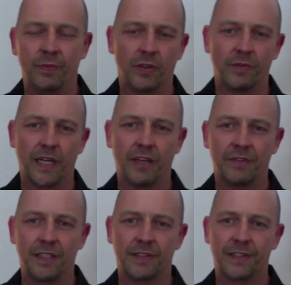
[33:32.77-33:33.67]
and we have
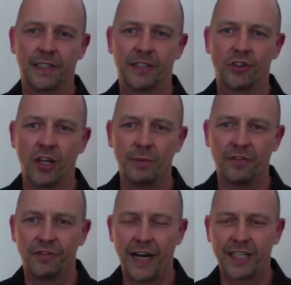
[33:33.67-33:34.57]
here the German
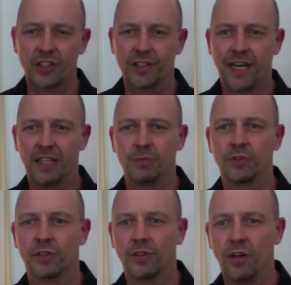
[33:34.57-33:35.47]
fraction,
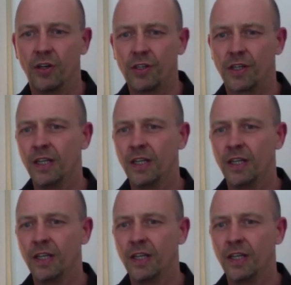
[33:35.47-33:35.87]
Atmung.org.